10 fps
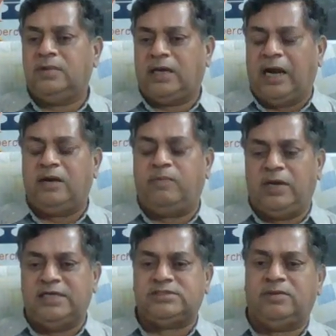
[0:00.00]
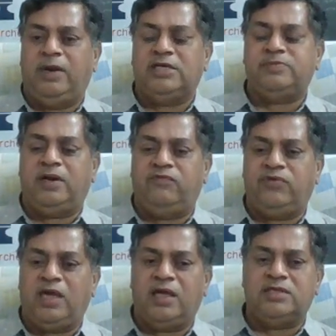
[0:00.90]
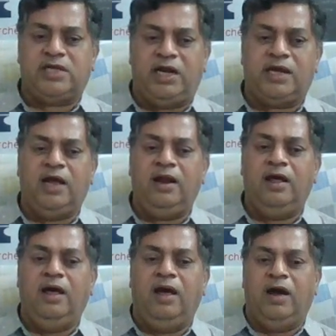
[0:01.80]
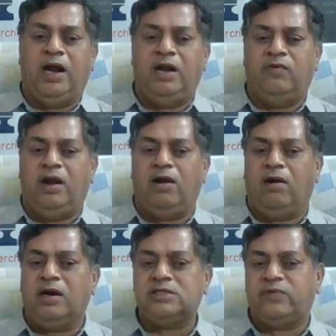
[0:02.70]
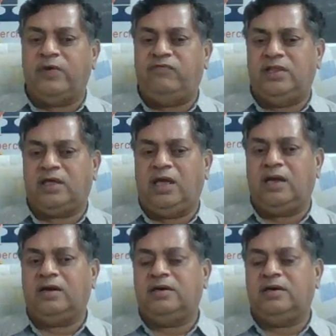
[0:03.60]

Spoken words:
correct place. Placement of the King is critical, and one wrong square for the King